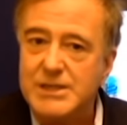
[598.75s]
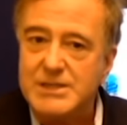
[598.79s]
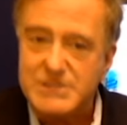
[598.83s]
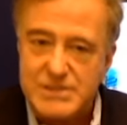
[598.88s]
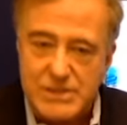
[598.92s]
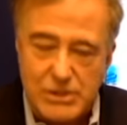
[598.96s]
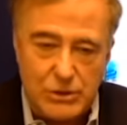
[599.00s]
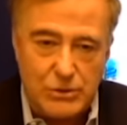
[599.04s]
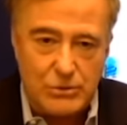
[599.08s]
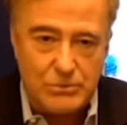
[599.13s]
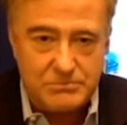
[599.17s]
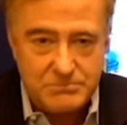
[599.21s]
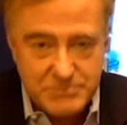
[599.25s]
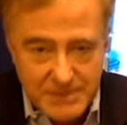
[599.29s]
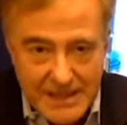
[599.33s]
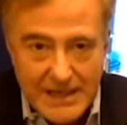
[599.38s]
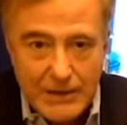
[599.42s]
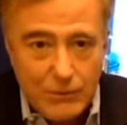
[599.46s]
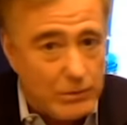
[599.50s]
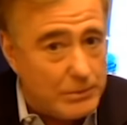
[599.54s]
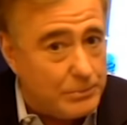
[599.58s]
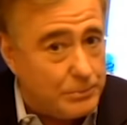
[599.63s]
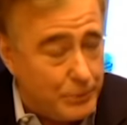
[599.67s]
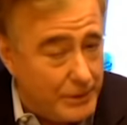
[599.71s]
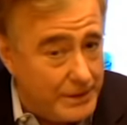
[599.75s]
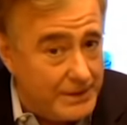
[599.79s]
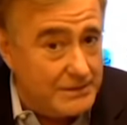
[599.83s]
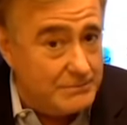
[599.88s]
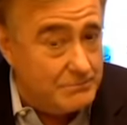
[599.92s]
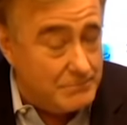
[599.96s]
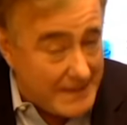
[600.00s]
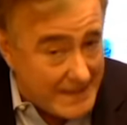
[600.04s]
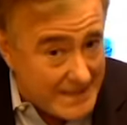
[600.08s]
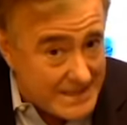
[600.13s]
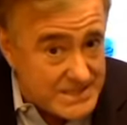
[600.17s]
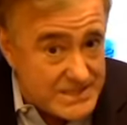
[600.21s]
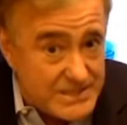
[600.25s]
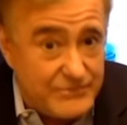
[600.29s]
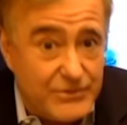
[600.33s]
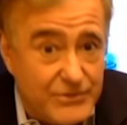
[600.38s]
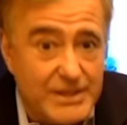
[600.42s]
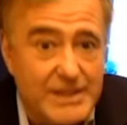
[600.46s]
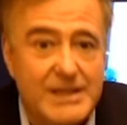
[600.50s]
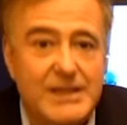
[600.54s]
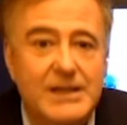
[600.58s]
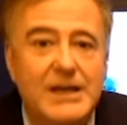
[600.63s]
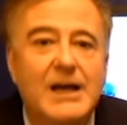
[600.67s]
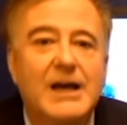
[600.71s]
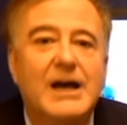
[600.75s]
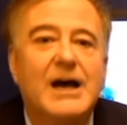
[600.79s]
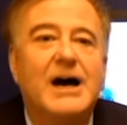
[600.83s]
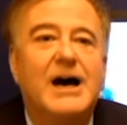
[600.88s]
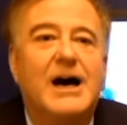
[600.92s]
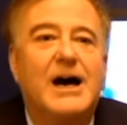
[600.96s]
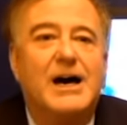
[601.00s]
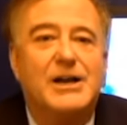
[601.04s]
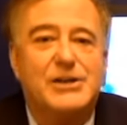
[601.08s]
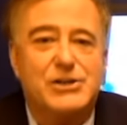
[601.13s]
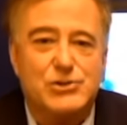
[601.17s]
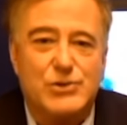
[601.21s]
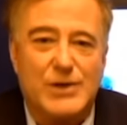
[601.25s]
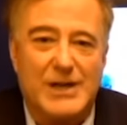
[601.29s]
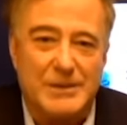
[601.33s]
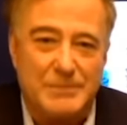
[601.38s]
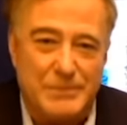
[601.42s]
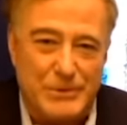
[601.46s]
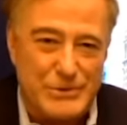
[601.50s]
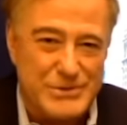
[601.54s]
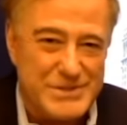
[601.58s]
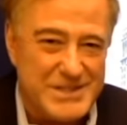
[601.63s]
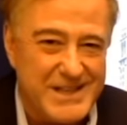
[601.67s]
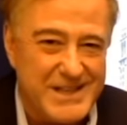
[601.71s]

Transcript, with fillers: So now we're printing massively. To try to boost the